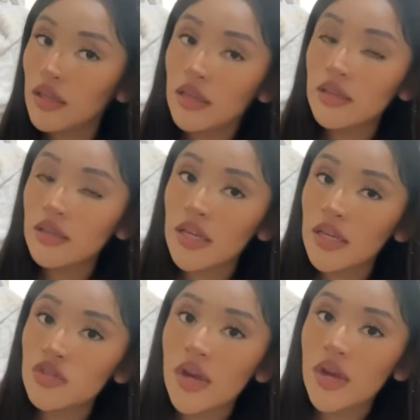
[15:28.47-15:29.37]
and
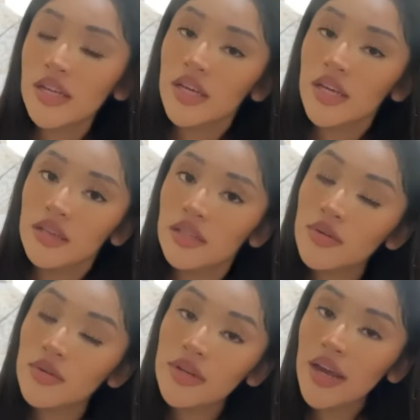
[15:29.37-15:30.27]
then try to get a
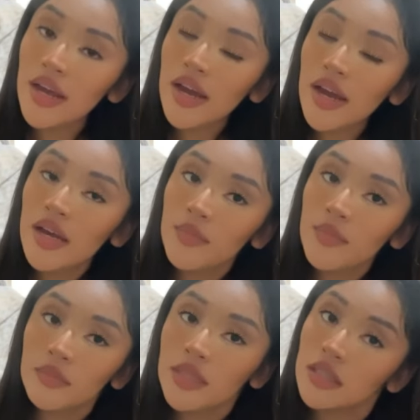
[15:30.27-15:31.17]
little nap,
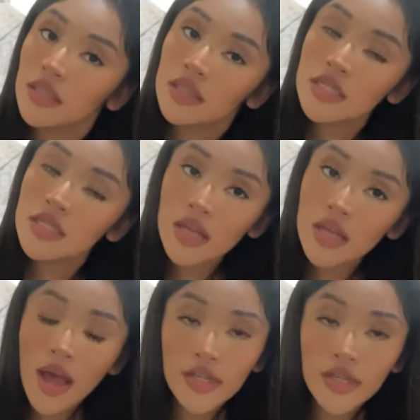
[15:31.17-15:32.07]
because
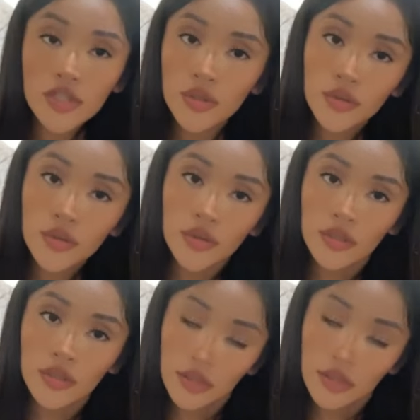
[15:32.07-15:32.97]
I do
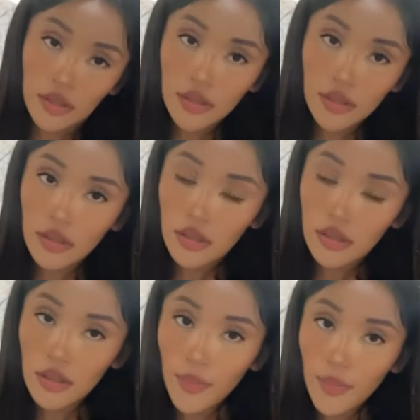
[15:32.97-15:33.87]

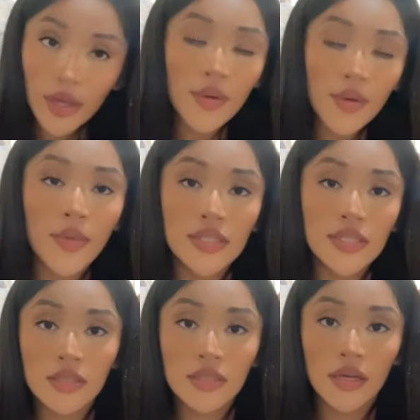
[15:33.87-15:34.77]
pick up my
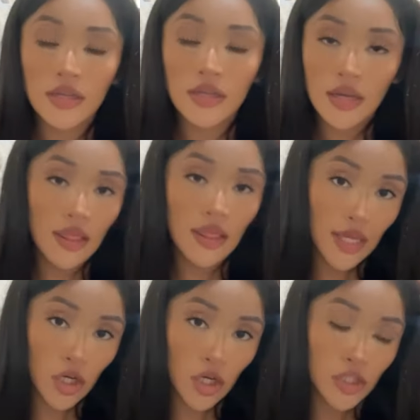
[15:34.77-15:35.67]
son
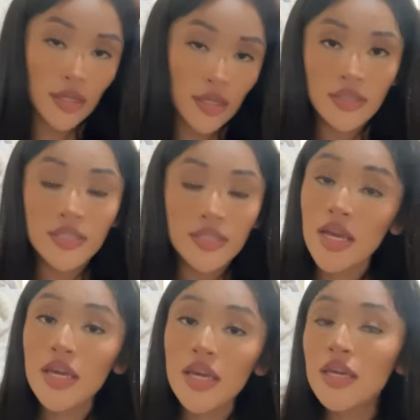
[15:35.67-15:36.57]
later
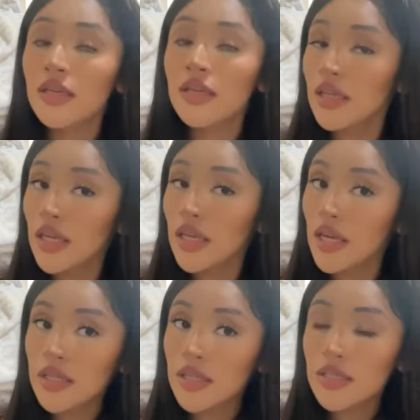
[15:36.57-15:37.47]
today
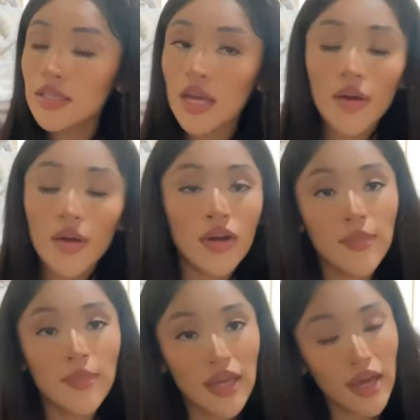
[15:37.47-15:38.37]
and I want
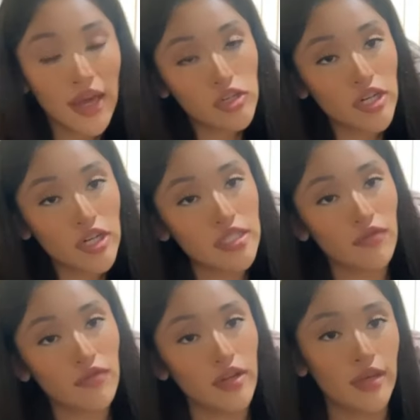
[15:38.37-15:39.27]
to be
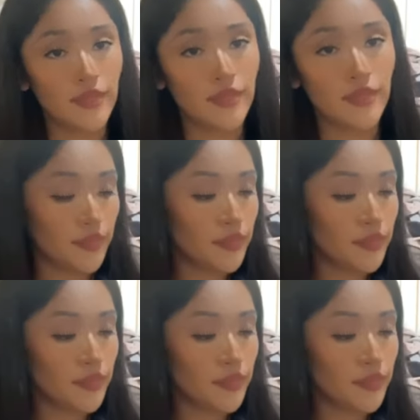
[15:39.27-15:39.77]
energized for him